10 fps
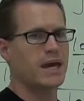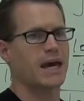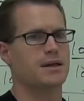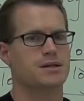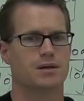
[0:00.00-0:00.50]

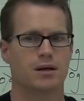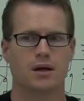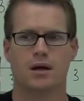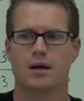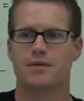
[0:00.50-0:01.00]
can't,
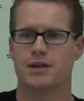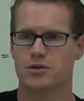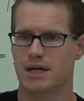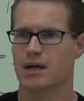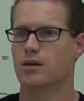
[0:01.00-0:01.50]
then you
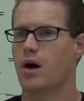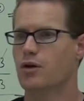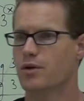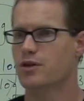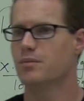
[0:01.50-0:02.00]
take a
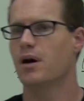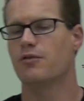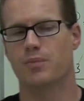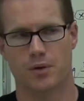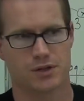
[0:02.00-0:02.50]
logarithm
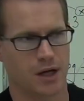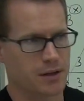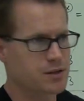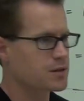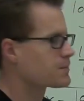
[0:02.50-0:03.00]
of both
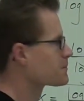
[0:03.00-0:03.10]
sides.